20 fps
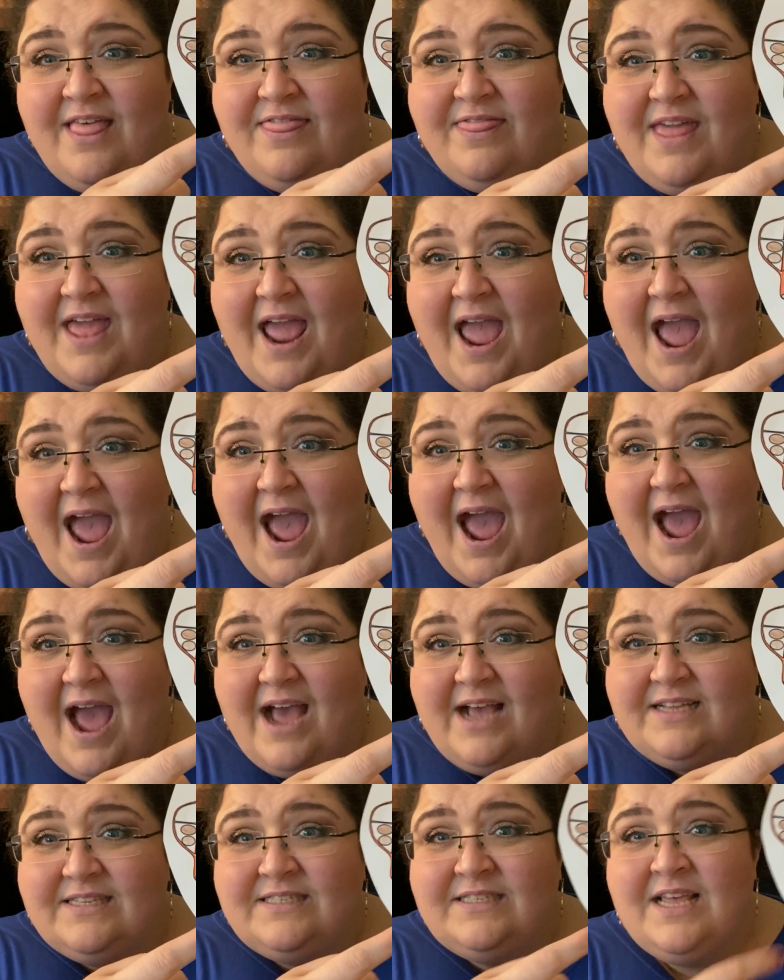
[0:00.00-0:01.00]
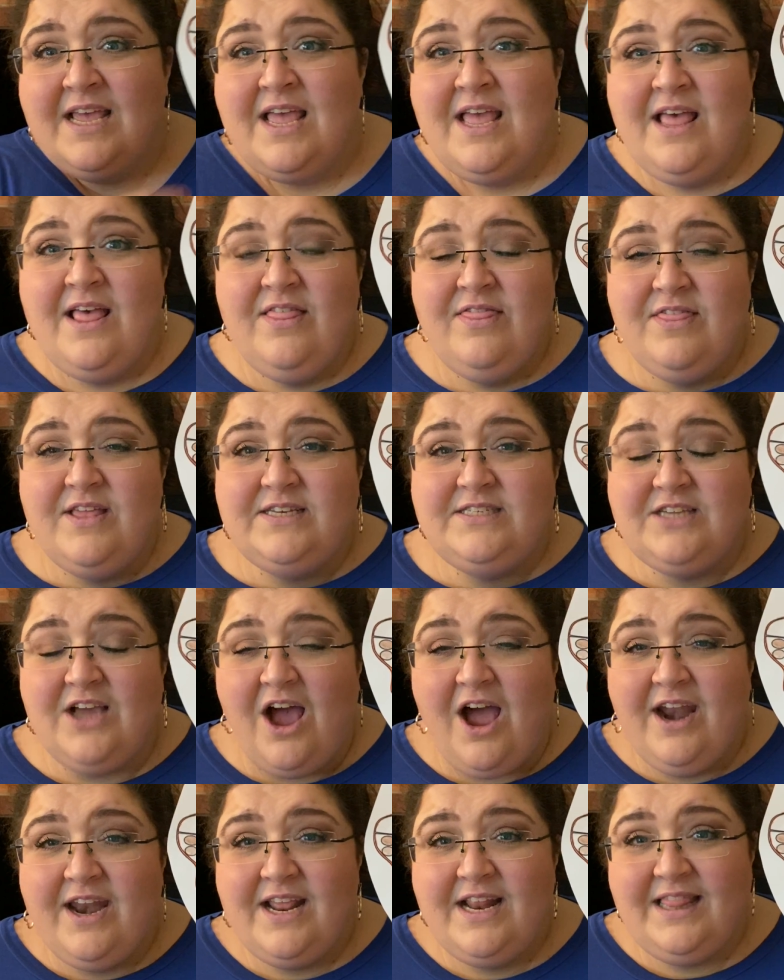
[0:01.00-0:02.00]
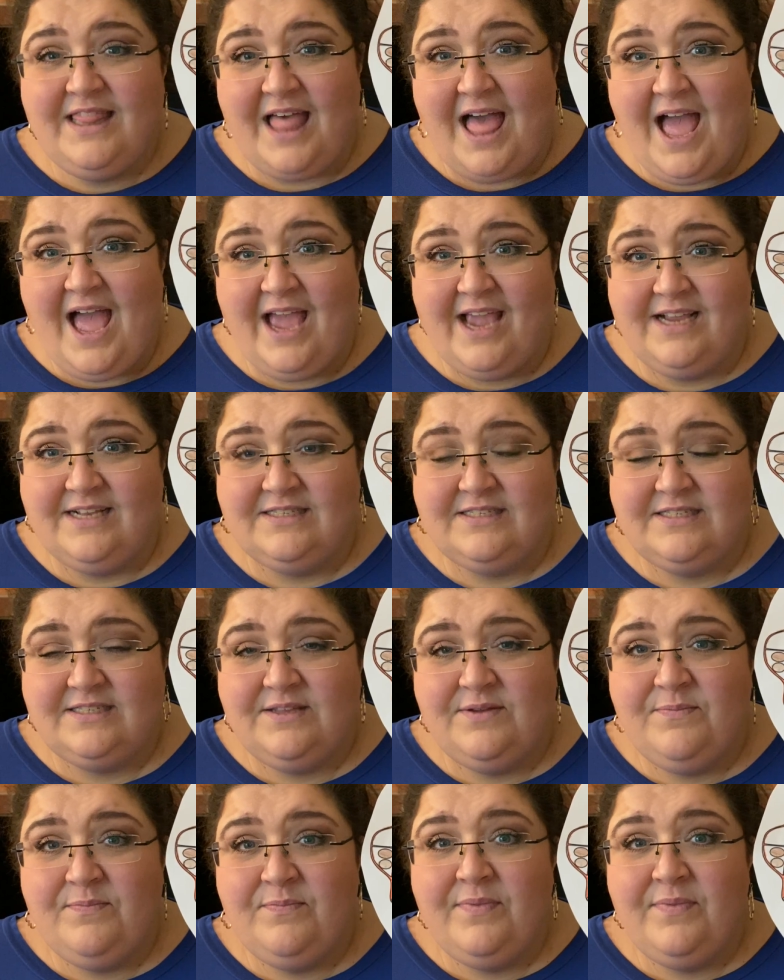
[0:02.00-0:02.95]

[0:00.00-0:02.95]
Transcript: that has the dotted lines.